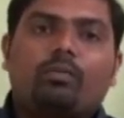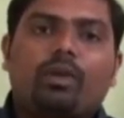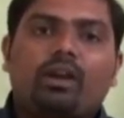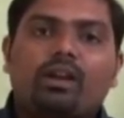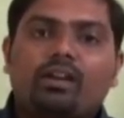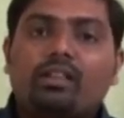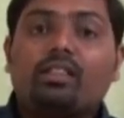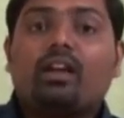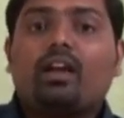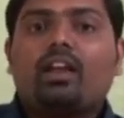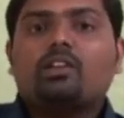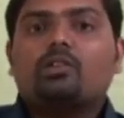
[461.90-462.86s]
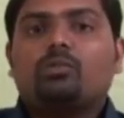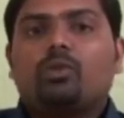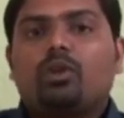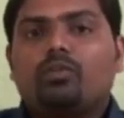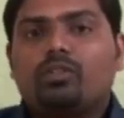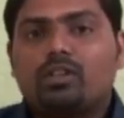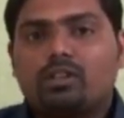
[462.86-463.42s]
maintaining the collection
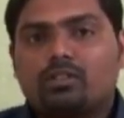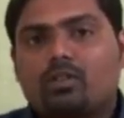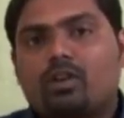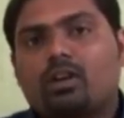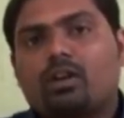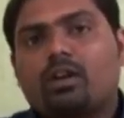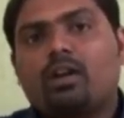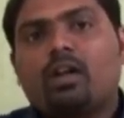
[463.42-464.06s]
pooling, which has got